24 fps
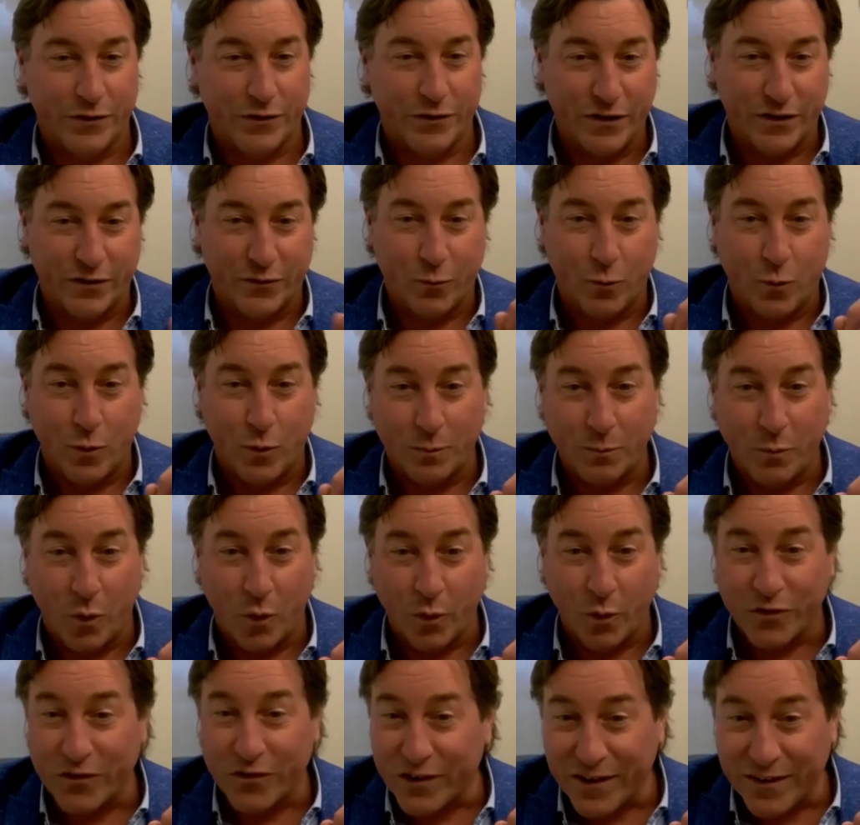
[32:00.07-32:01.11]
can touch one
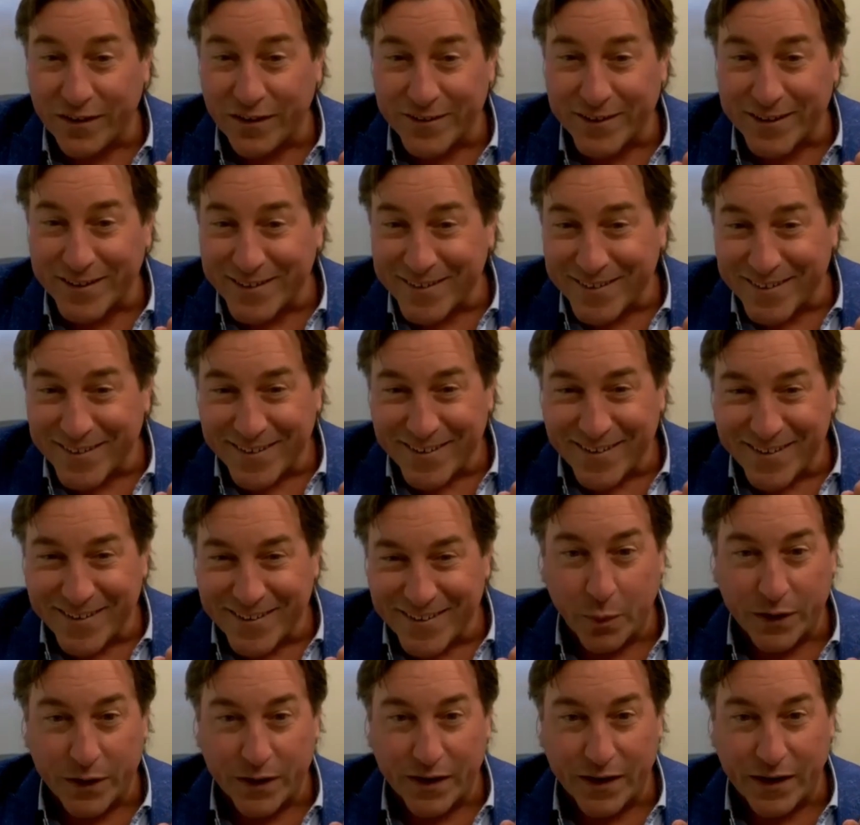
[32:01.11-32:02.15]
portion of it.
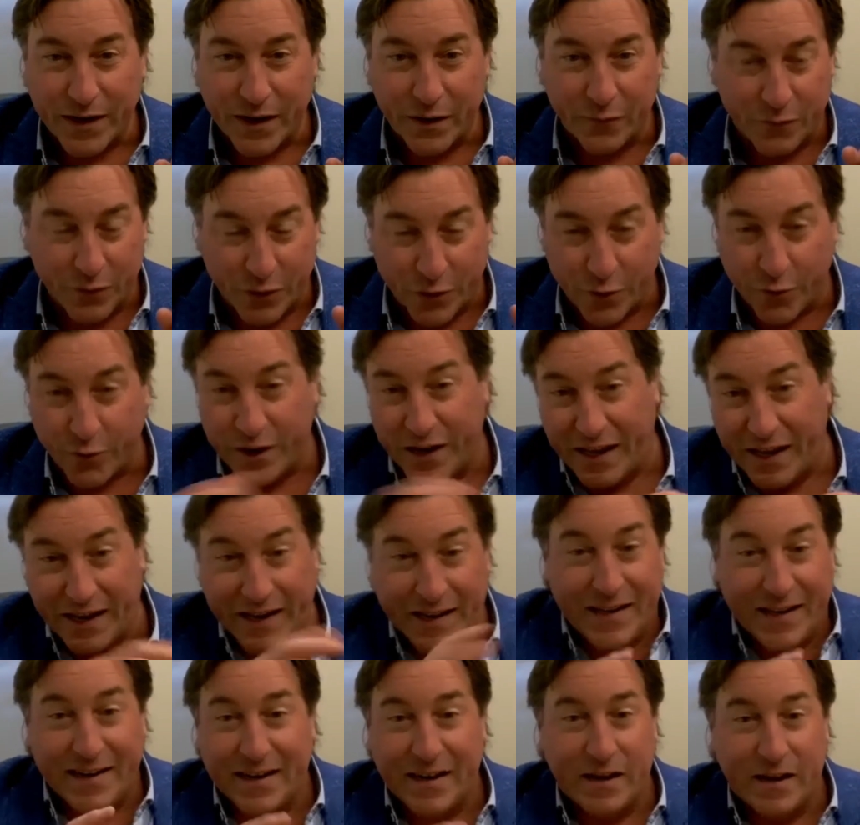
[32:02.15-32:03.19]
But if you're
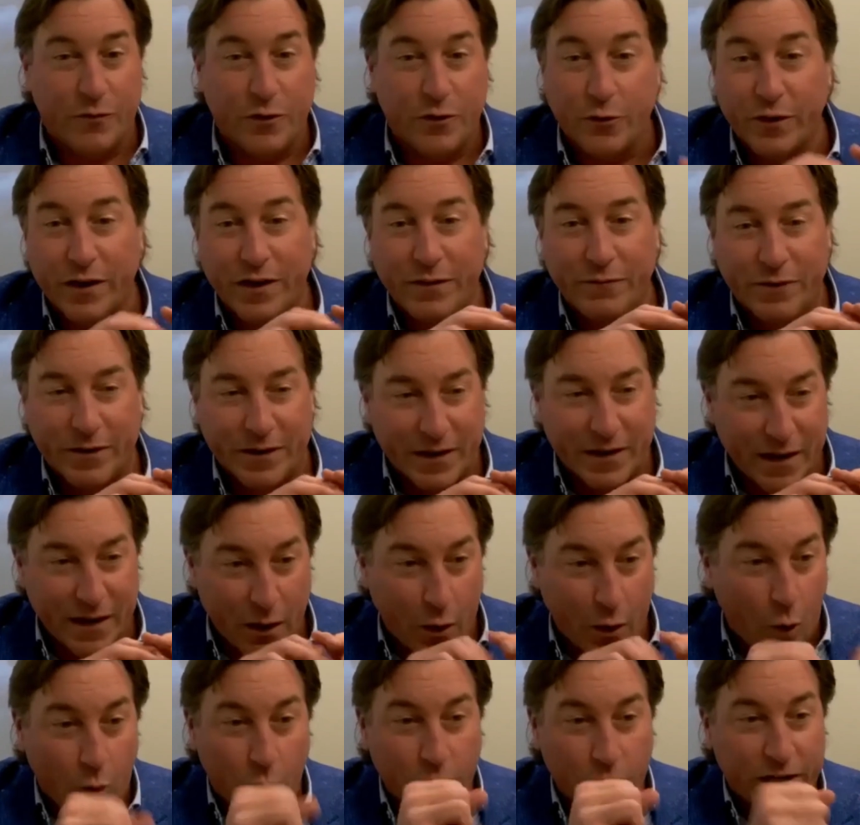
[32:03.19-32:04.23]
in it, if you're even
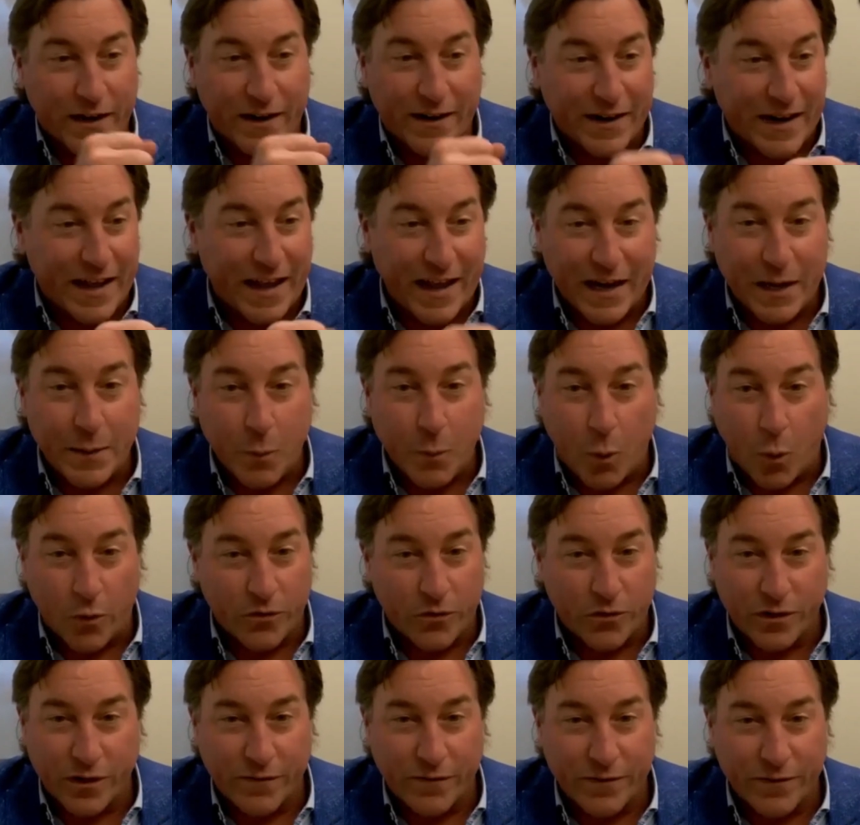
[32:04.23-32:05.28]
holding on to any
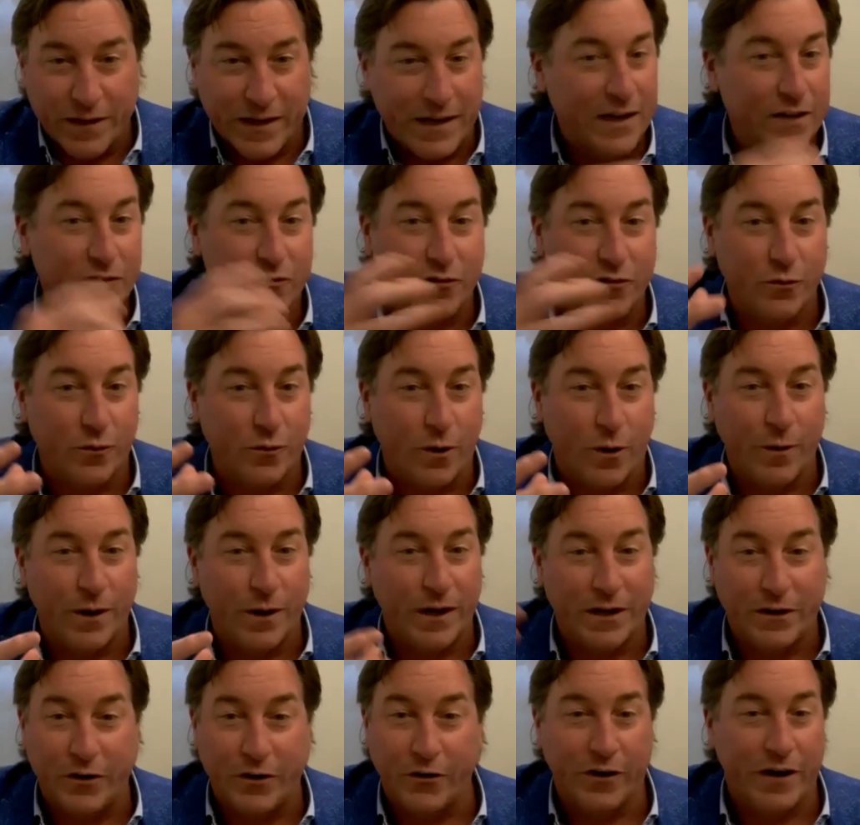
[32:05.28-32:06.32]
portion of it, it's
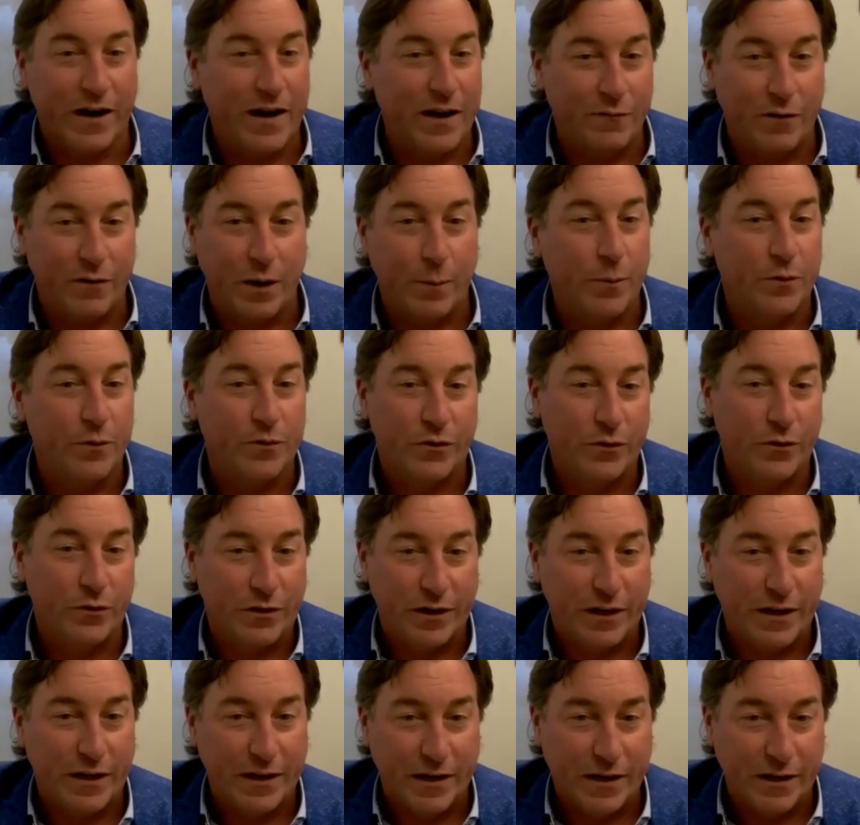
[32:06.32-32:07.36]
growing and you're going to have
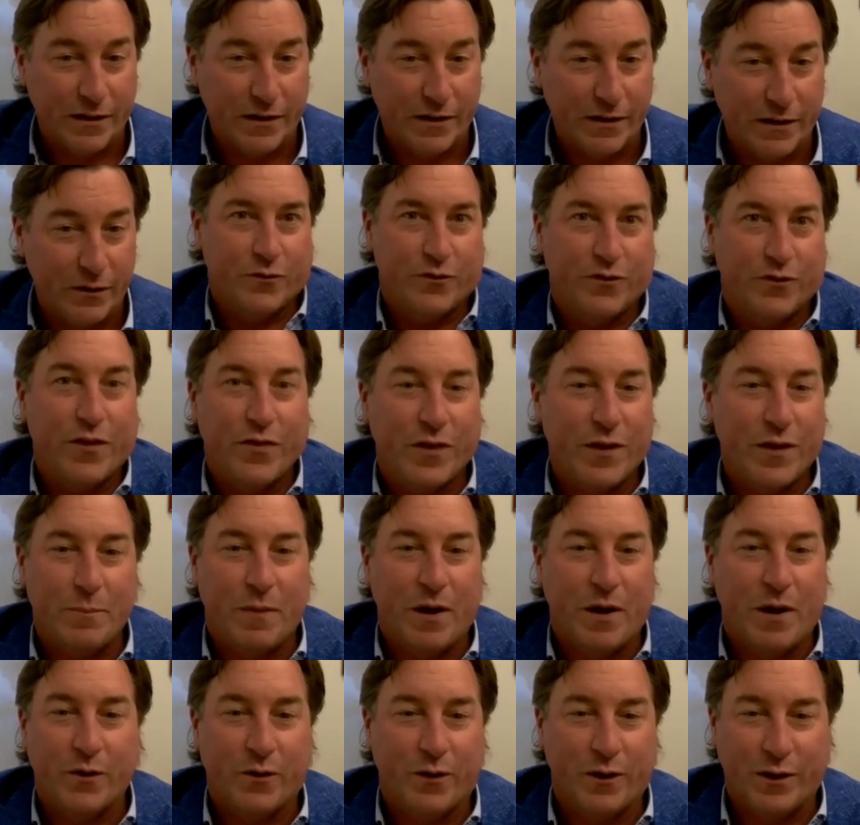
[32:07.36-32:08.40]
opportunity. And there's nothing
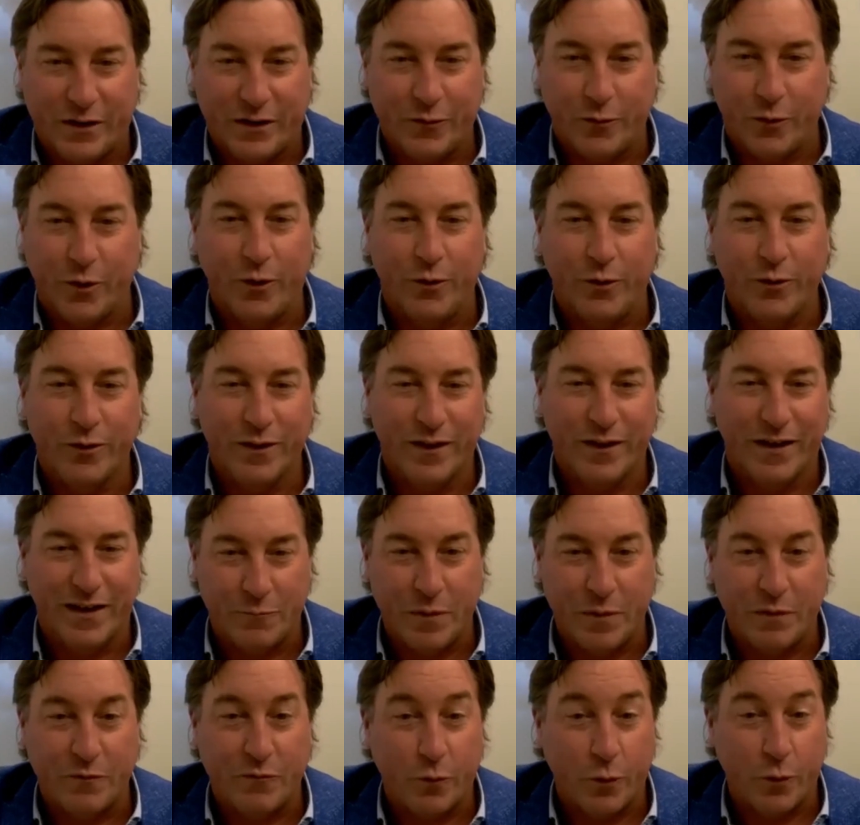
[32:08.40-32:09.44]
better than growth. I've
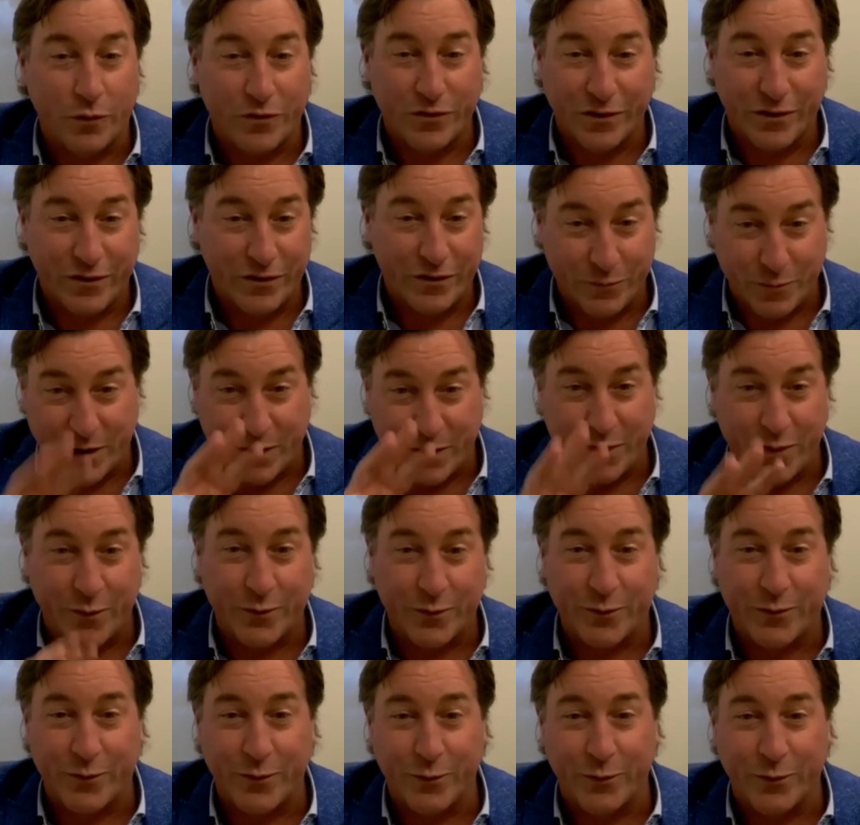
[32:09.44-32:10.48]
been fortunate. This is my
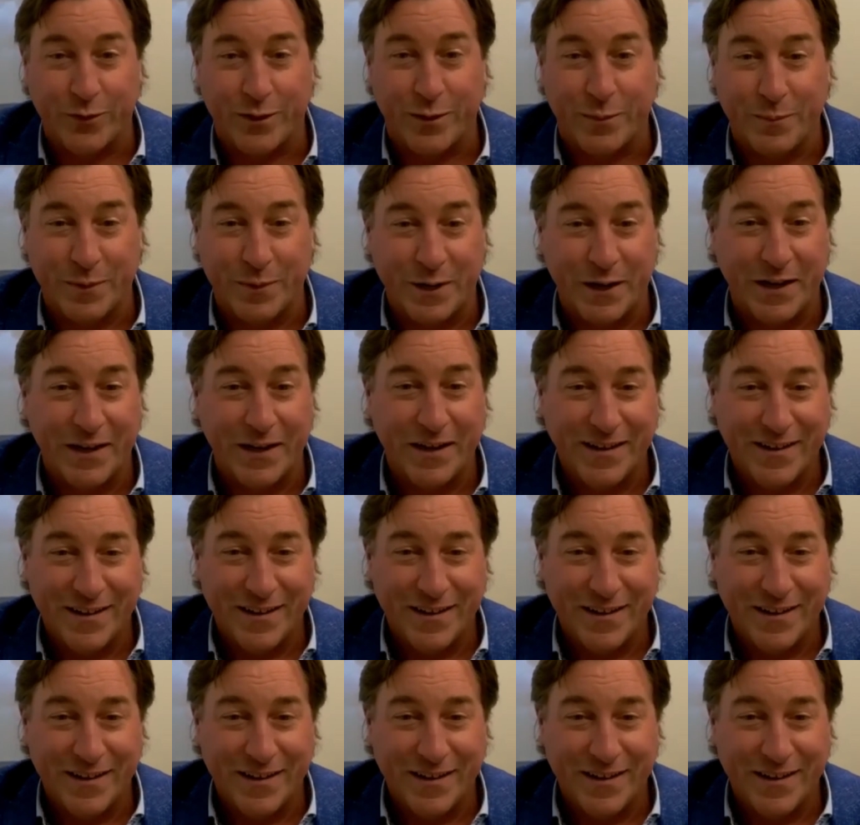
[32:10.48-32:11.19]
third growth company.